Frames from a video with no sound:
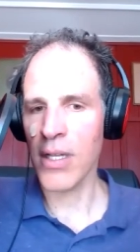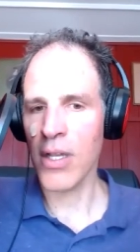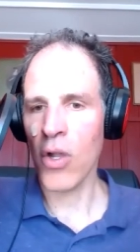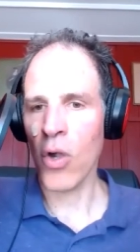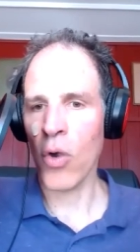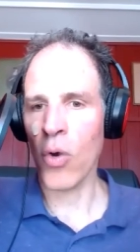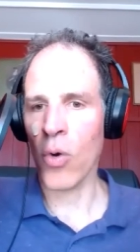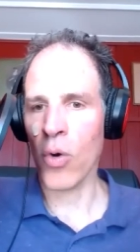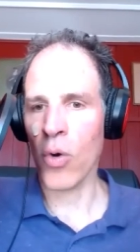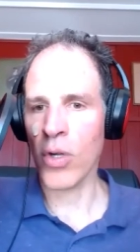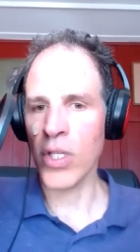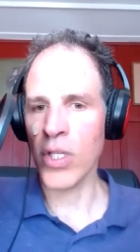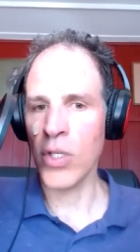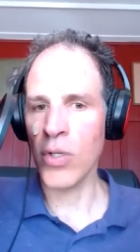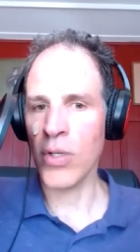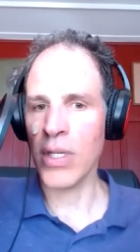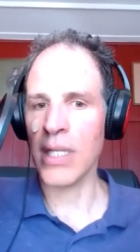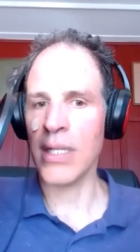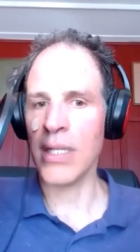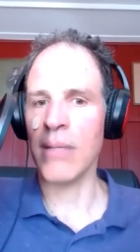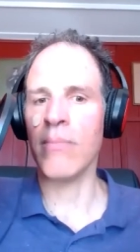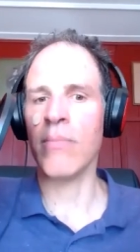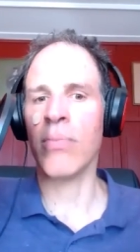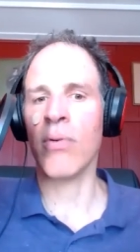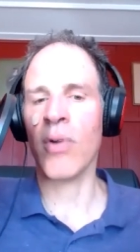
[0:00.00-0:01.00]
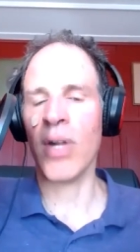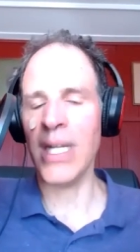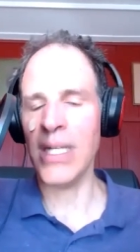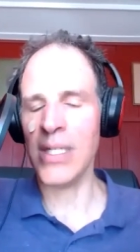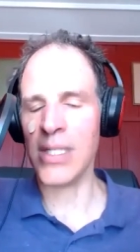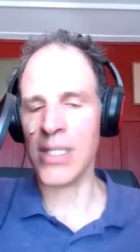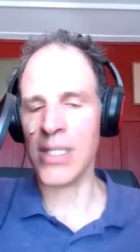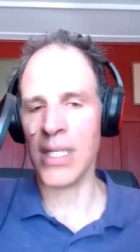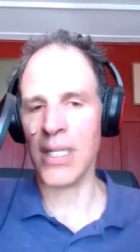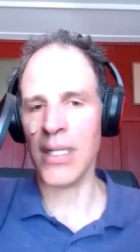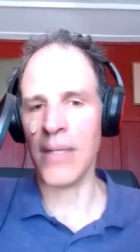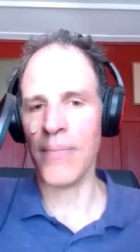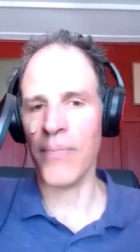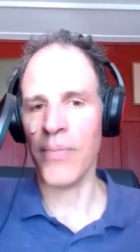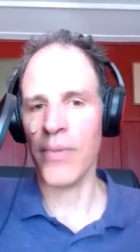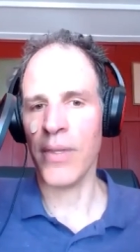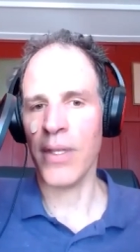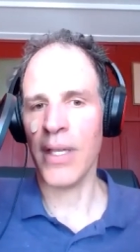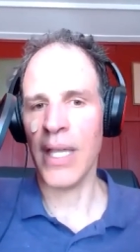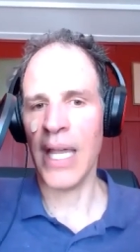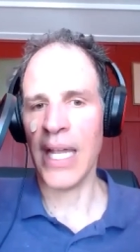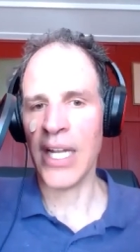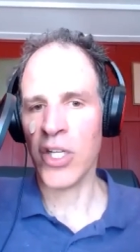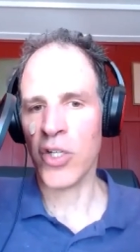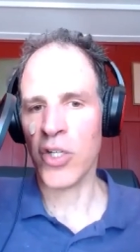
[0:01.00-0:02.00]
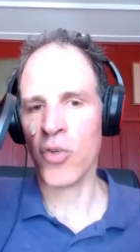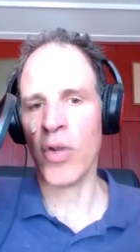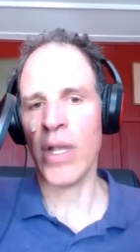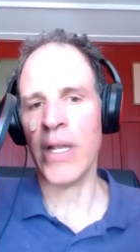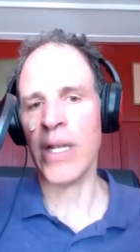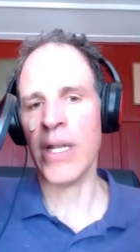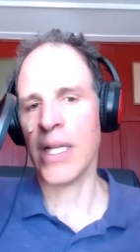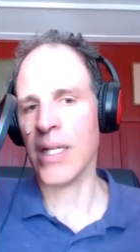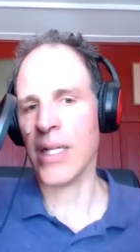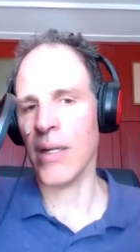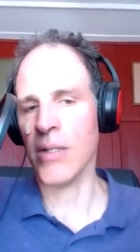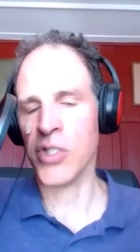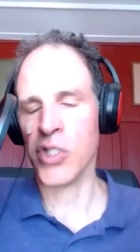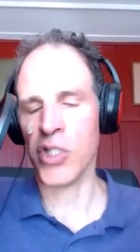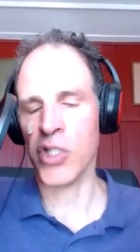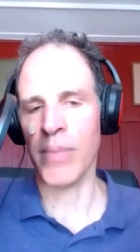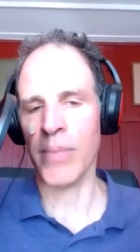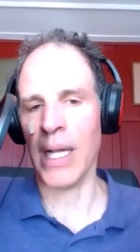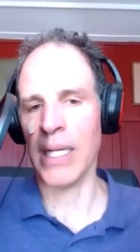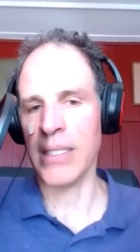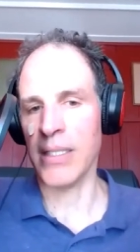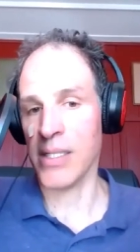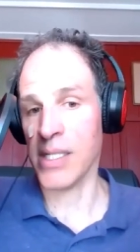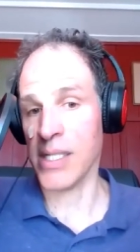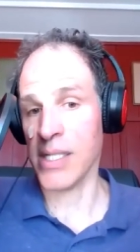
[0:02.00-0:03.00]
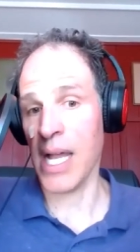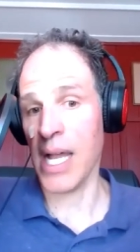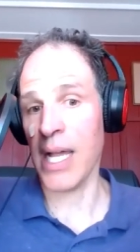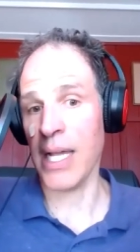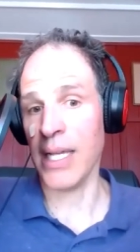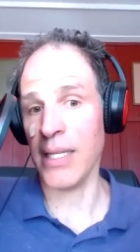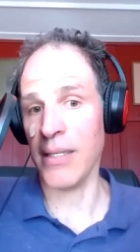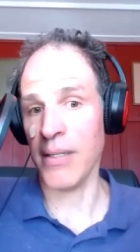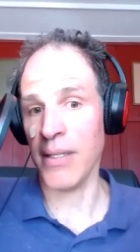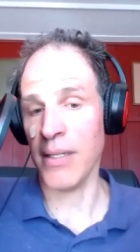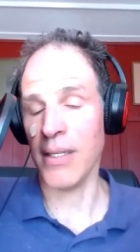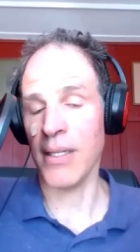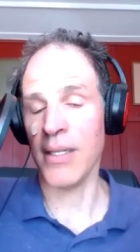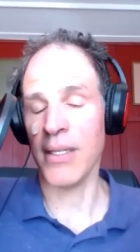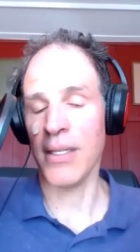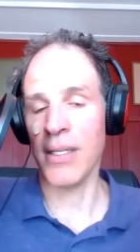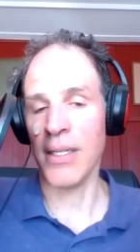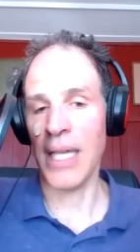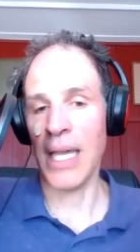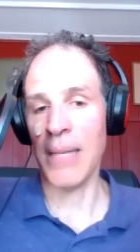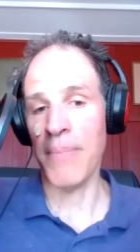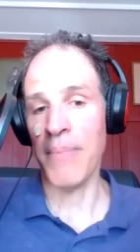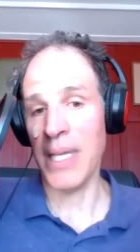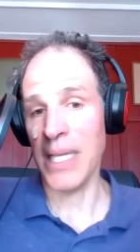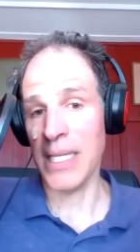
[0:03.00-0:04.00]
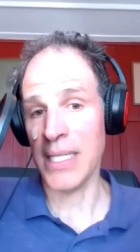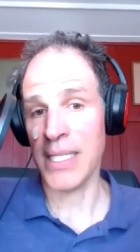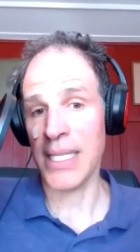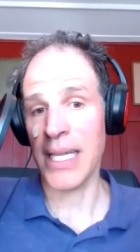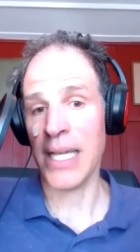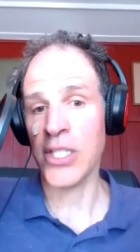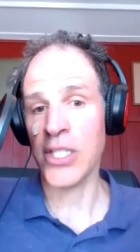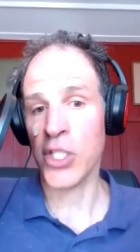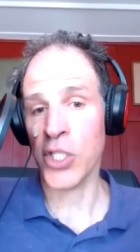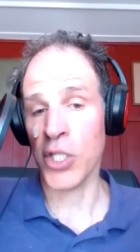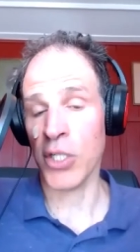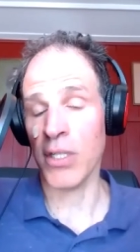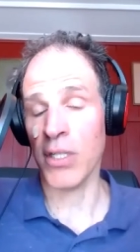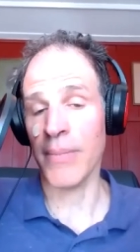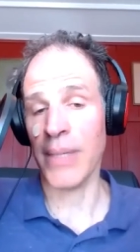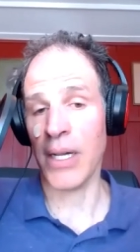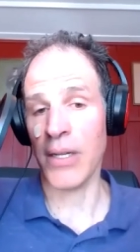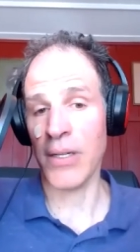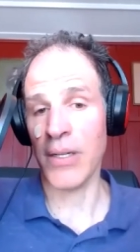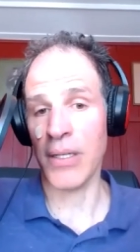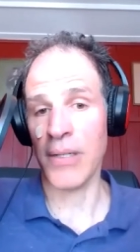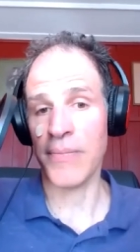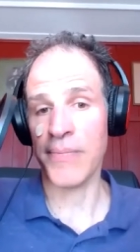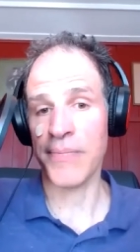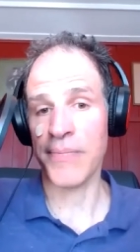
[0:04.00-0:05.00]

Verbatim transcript: or you can embrace it and create a culture by design and be intentional about it.